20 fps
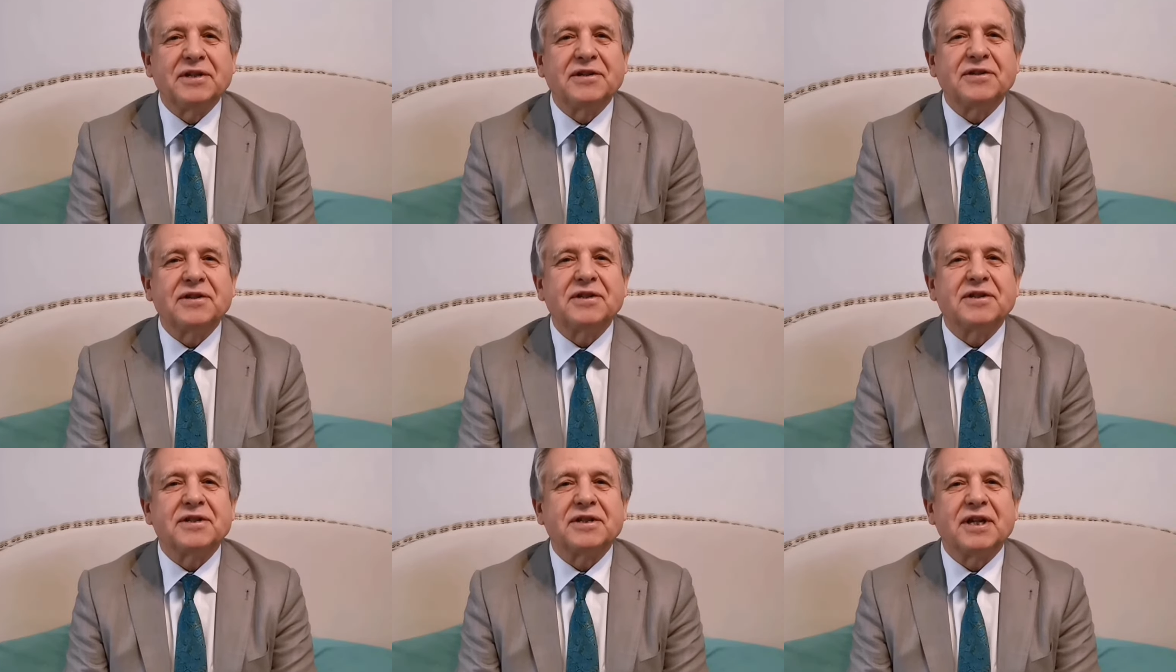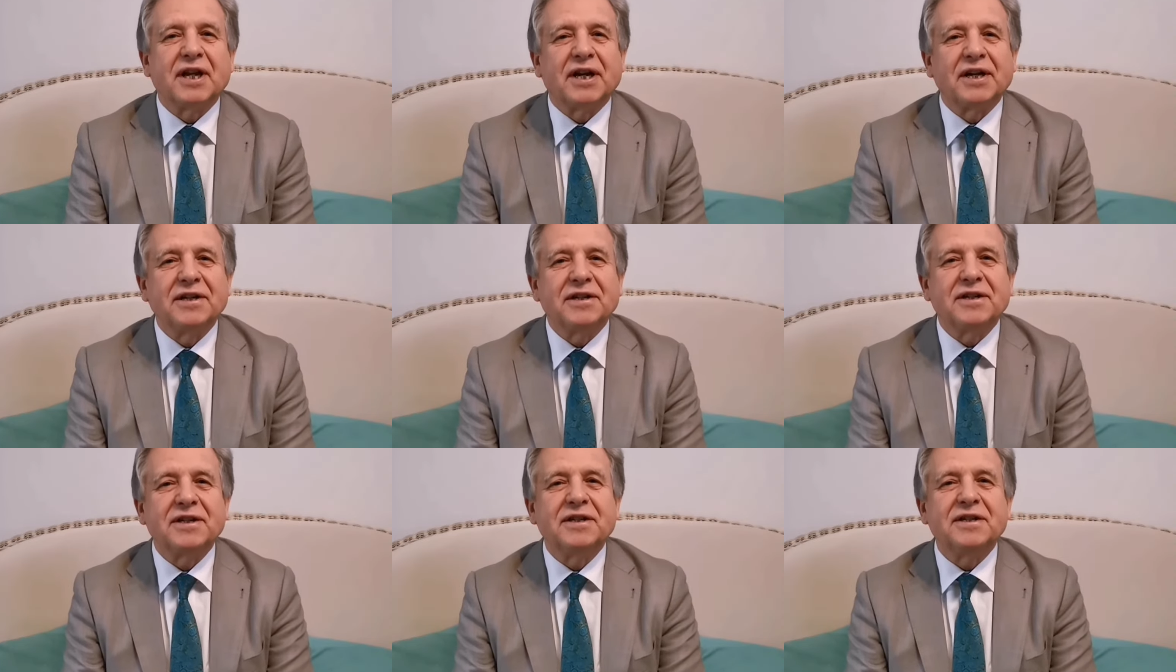since
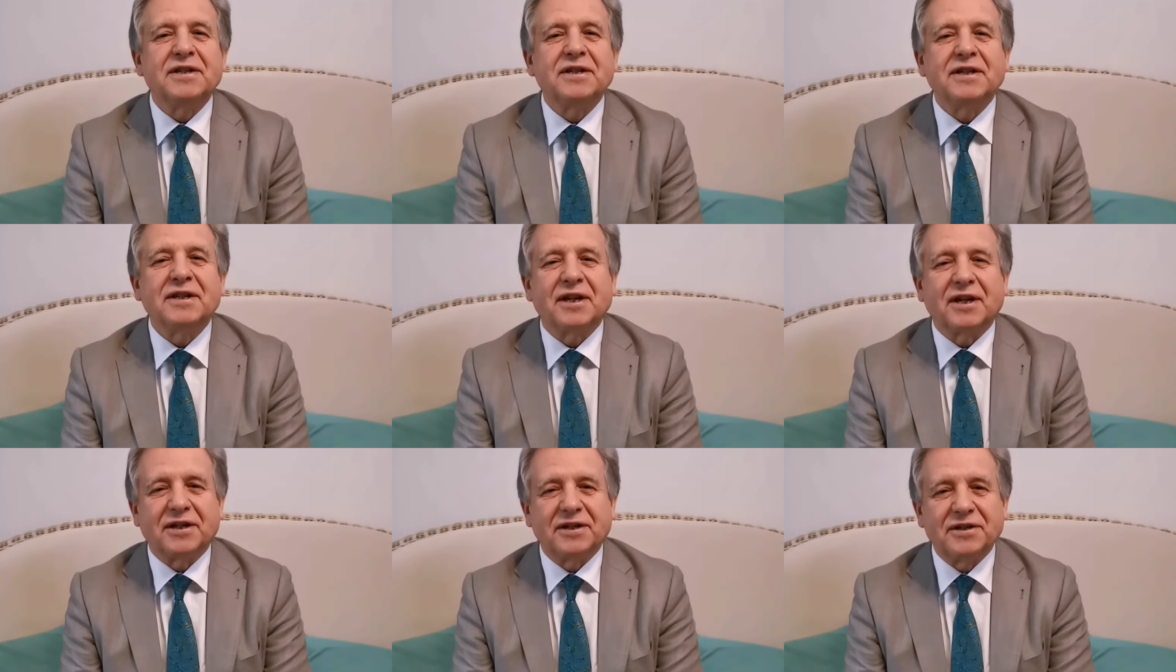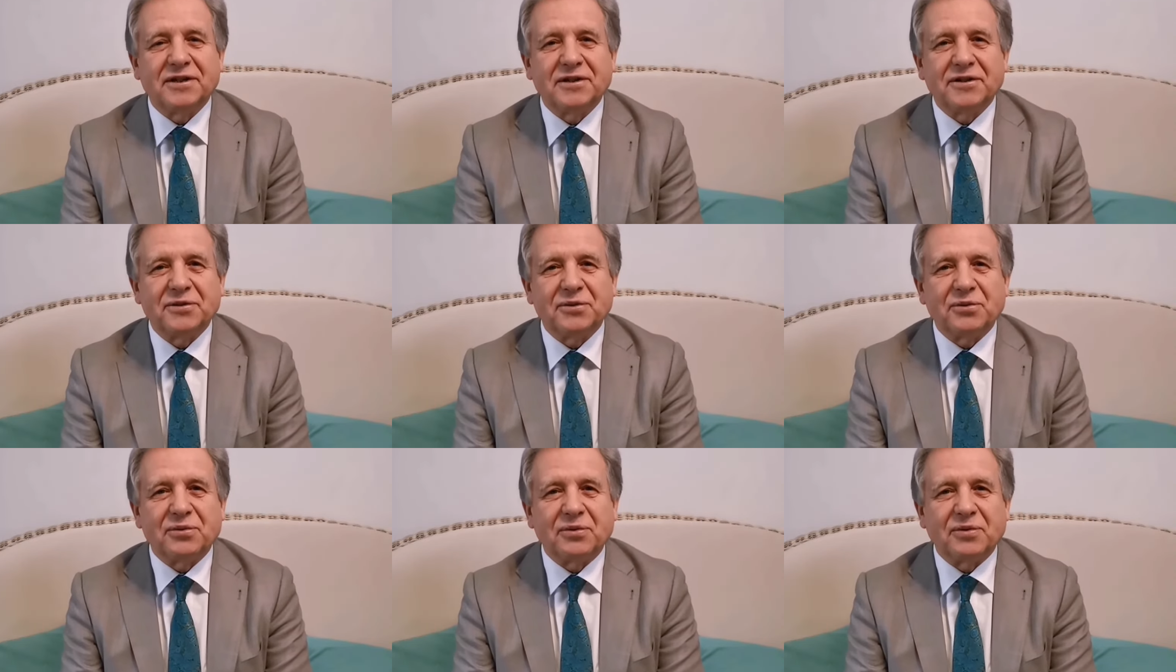
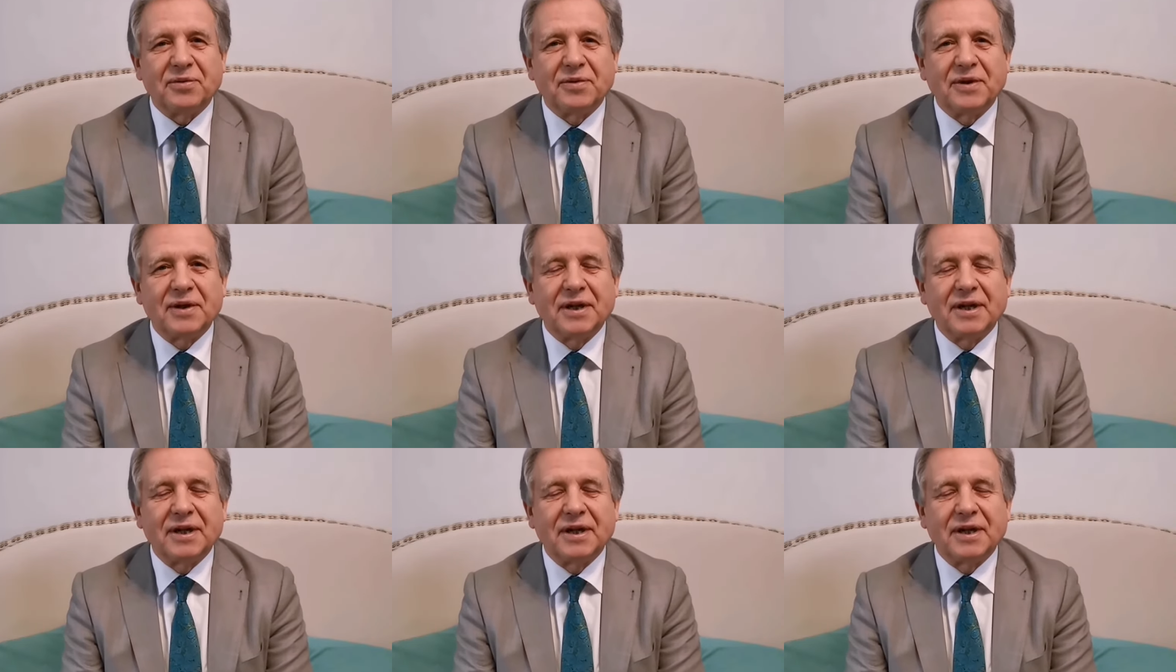1992.